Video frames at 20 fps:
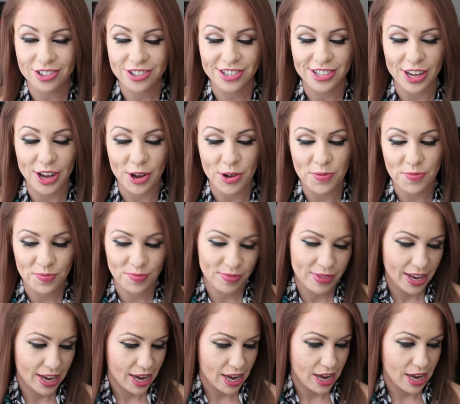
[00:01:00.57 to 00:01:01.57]
So
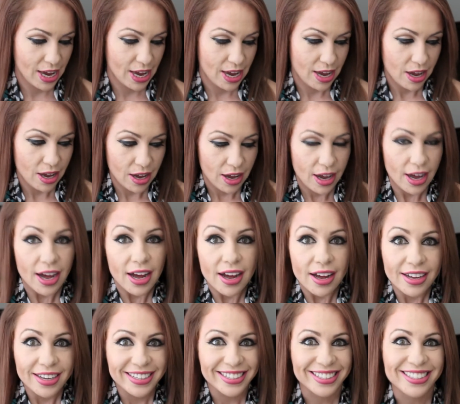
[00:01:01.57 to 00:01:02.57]

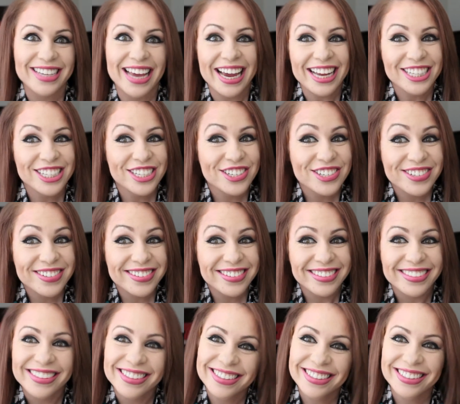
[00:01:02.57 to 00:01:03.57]
stay tuned.